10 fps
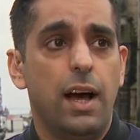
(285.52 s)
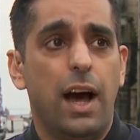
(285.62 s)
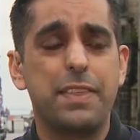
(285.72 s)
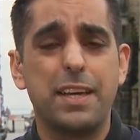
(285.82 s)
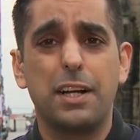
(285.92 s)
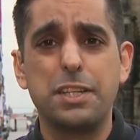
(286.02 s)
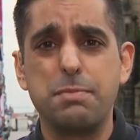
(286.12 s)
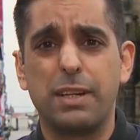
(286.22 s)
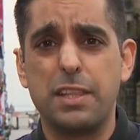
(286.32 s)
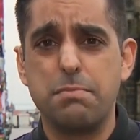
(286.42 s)
I think
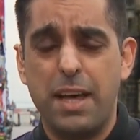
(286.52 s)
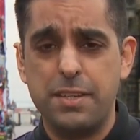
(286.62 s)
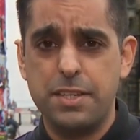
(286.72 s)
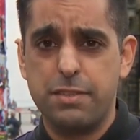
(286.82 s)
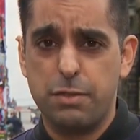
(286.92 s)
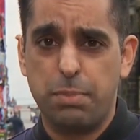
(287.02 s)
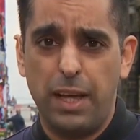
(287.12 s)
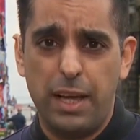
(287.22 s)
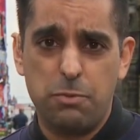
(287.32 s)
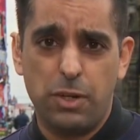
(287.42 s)
ultimately the message of the
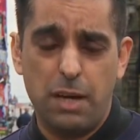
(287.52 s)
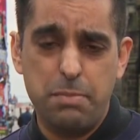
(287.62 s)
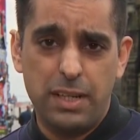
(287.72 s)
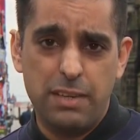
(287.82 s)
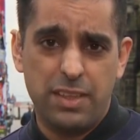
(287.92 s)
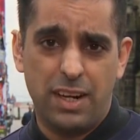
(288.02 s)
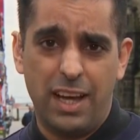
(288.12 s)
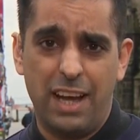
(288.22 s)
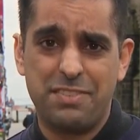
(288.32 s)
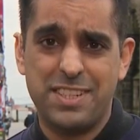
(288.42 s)
play and what I believe that
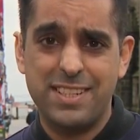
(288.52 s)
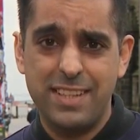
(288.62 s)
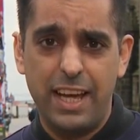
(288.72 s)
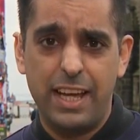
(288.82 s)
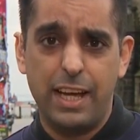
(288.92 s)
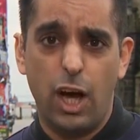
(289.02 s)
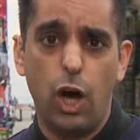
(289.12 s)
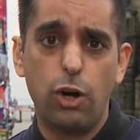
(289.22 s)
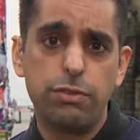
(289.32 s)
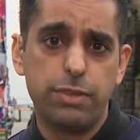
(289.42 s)
I have to say
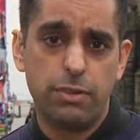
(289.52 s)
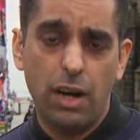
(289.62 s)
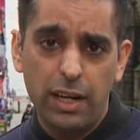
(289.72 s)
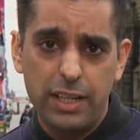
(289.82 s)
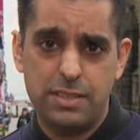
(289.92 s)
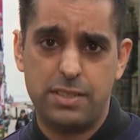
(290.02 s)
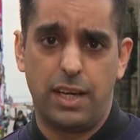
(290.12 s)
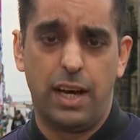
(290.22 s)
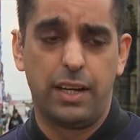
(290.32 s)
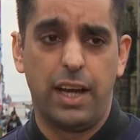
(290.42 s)
overrides
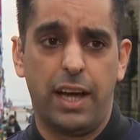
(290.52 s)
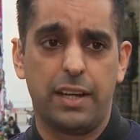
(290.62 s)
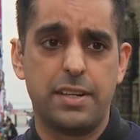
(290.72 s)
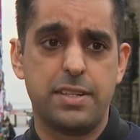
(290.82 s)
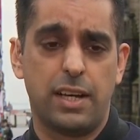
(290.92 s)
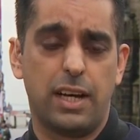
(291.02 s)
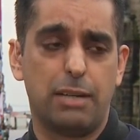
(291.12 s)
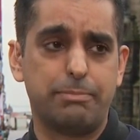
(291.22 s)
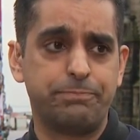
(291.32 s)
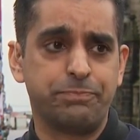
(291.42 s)
that. And
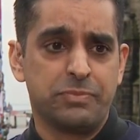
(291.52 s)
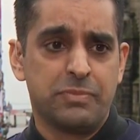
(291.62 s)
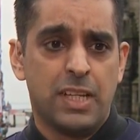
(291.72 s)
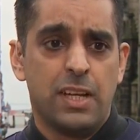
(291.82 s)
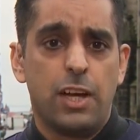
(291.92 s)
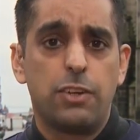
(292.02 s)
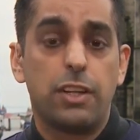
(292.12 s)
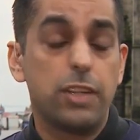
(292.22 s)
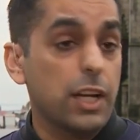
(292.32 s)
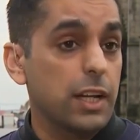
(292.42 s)
um,
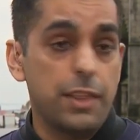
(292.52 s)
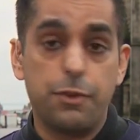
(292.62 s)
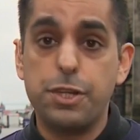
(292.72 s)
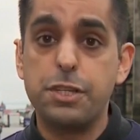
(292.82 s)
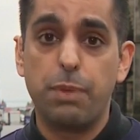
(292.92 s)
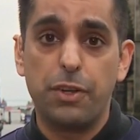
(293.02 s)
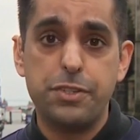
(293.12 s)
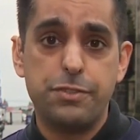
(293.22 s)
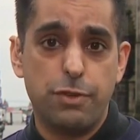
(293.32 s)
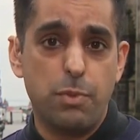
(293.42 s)
luckily the
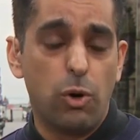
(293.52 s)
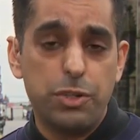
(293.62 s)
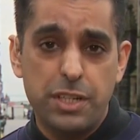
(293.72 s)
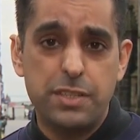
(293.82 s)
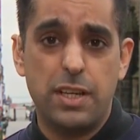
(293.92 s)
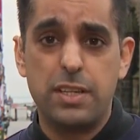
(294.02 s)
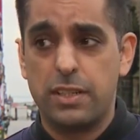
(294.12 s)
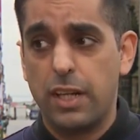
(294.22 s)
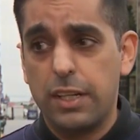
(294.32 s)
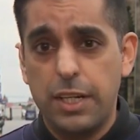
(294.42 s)
response from audiences
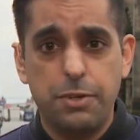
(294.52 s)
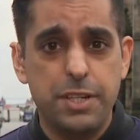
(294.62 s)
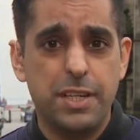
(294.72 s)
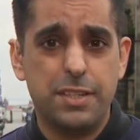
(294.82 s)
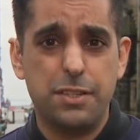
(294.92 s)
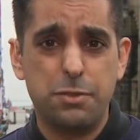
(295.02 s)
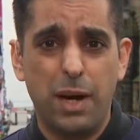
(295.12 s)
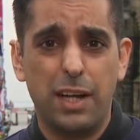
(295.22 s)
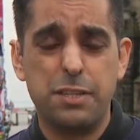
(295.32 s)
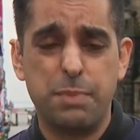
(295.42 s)
and luckily critics as
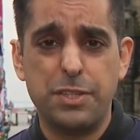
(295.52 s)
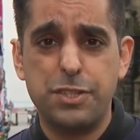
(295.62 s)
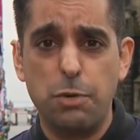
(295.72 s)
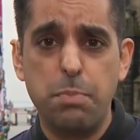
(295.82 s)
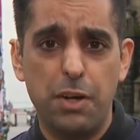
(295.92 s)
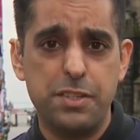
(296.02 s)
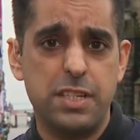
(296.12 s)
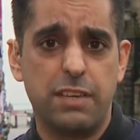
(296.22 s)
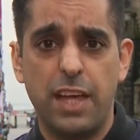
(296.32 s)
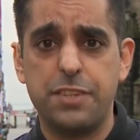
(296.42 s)
well has been so
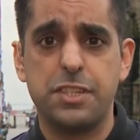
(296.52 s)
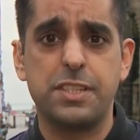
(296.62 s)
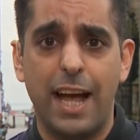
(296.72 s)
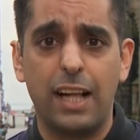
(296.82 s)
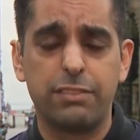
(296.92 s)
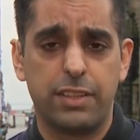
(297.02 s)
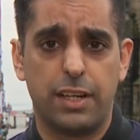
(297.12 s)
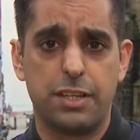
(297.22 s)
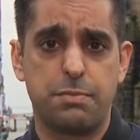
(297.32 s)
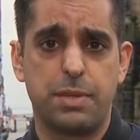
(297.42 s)
positive. That's just
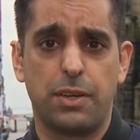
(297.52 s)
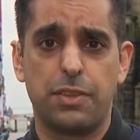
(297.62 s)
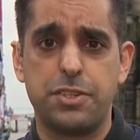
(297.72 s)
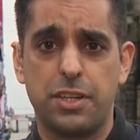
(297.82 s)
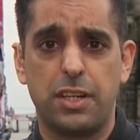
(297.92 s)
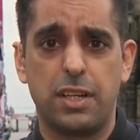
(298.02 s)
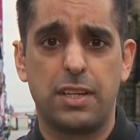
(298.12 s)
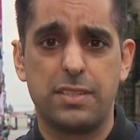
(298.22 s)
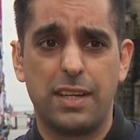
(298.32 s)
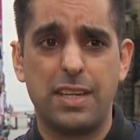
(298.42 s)
galvanized me on the journey
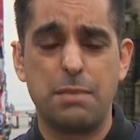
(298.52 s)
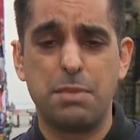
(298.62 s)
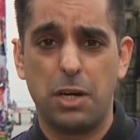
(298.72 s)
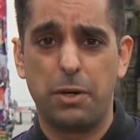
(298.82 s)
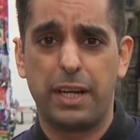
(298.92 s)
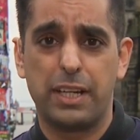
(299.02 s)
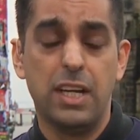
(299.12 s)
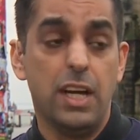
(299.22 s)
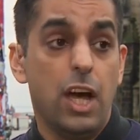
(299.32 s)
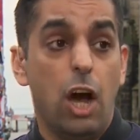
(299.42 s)
as I keep going. And
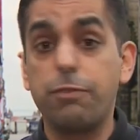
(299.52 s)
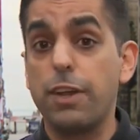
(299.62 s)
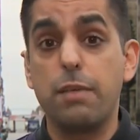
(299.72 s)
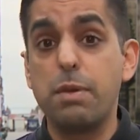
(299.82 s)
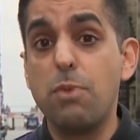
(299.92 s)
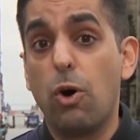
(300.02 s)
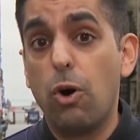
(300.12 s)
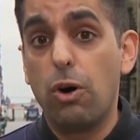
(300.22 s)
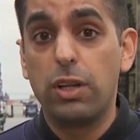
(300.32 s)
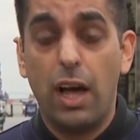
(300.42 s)
hopefully there'll be
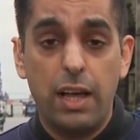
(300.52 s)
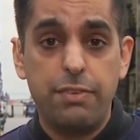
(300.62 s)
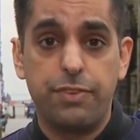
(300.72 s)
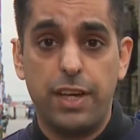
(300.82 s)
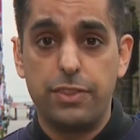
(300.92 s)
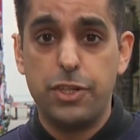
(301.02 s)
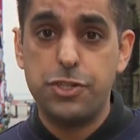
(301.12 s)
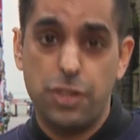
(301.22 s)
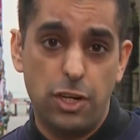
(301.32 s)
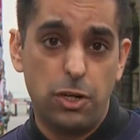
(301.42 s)
more life in the
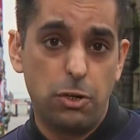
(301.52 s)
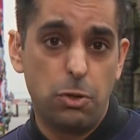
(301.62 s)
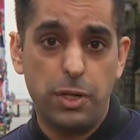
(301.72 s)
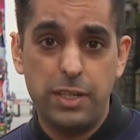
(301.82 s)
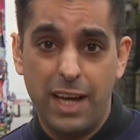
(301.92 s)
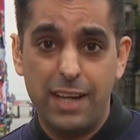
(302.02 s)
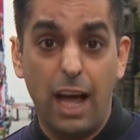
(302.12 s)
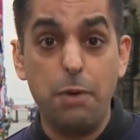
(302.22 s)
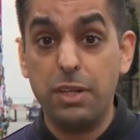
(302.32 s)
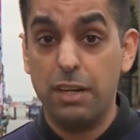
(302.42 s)
show yet.
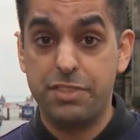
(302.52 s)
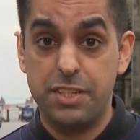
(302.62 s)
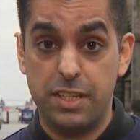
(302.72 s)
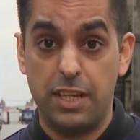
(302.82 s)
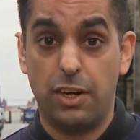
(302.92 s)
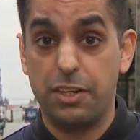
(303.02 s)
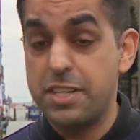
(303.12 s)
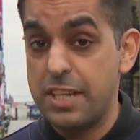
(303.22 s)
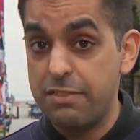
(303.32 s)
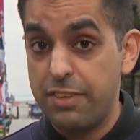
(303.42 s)
I would to see it on
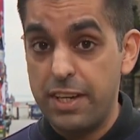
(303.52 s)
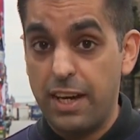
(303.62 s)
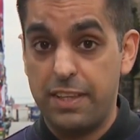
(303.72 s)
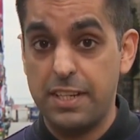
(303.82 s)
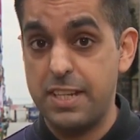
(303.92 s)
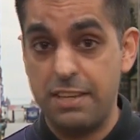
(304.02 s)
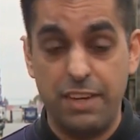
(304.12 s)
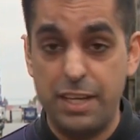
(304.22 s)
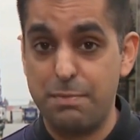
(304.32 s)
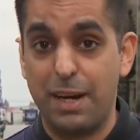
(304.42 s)
TV. I think
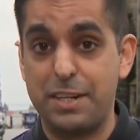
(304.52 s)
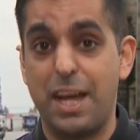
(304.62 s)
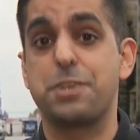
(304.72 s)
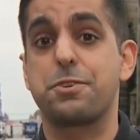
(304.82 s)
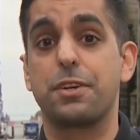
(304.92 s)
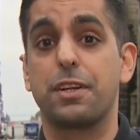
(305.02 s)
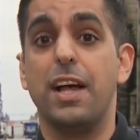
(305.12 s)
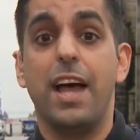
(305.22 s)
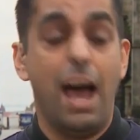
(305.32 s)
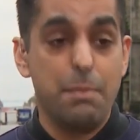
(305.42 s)
TV is my natural
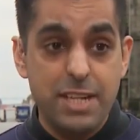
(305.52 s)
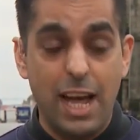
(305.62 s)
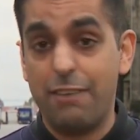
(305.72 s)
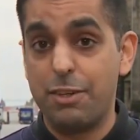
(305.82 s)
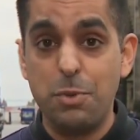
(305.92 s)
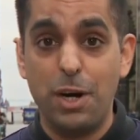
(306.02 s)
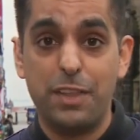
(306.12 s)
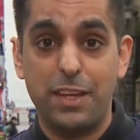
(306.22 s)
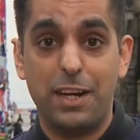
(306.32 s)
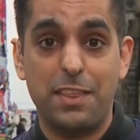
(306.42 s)
habitat, having
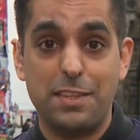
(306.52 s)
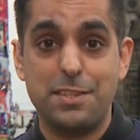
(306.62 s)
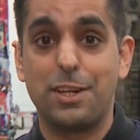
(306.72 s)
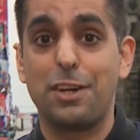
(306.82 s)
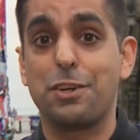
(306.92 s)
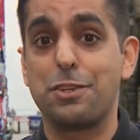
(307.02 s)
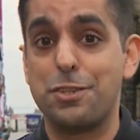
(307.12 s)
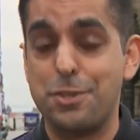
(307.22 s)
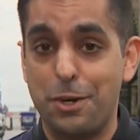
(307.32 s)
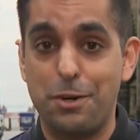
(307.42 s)
worked there. And I think there's a lot of good
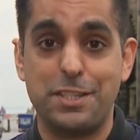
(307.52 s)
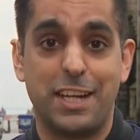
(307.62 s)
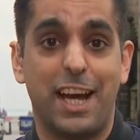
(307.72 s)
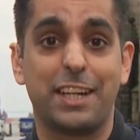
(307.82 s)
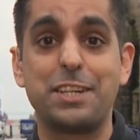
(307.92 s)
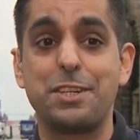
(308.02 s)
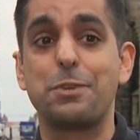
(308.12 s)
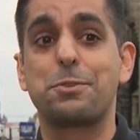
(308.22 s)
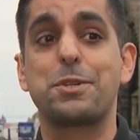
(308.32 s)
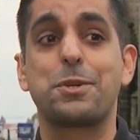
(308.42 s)
stories and
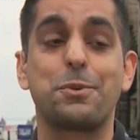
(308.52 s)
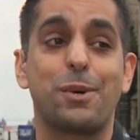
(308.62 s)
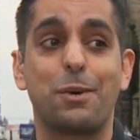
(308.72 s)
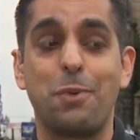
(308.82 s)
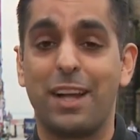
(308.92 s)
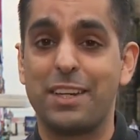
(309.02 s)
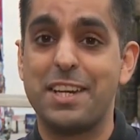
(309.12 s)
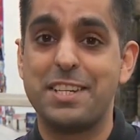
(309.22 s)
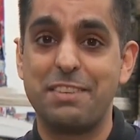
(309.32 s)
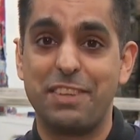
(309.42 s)
anecdotes which would work well in
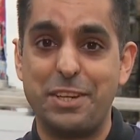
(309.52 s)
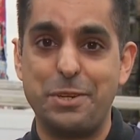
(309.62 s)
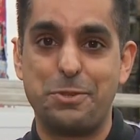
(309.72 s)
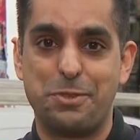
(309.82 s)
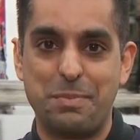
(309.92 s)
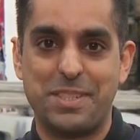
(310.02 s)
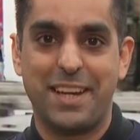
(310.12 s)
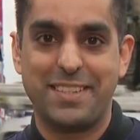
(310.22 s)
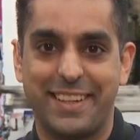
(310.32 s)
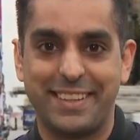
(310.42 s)
a TV newsroom
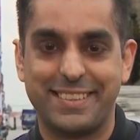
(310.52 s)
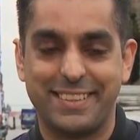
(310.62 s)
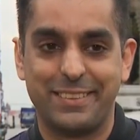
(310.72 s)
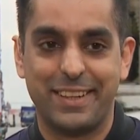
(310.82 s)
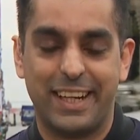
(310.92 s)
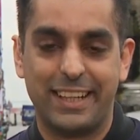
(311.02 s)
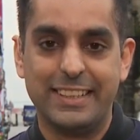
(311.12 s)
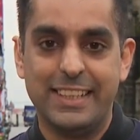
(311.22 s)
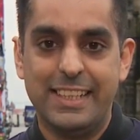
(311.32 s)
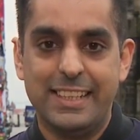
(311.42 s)
setting. So uh,
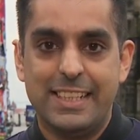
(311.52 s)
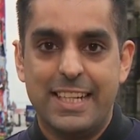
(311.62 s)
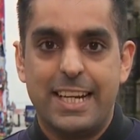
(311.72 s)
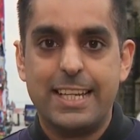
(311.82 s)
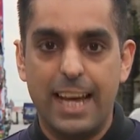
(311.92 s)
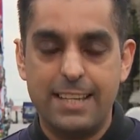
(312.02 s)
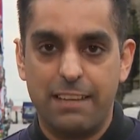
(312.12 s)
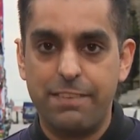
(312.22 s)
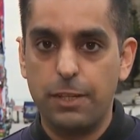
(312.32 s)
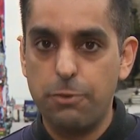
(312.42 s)
yes,
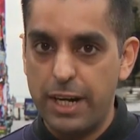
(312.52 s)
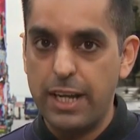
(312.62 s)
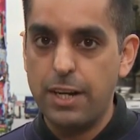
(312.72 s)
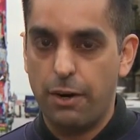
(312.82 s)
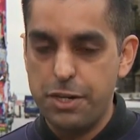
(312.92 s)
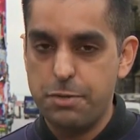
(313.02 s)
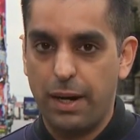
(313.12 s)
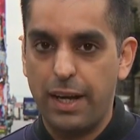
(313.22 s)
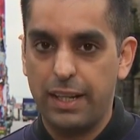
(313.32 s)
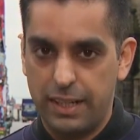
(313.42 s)
I yeah. feel really encouraged
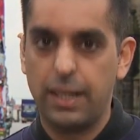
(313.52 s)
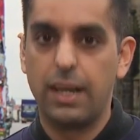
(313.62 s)
by it.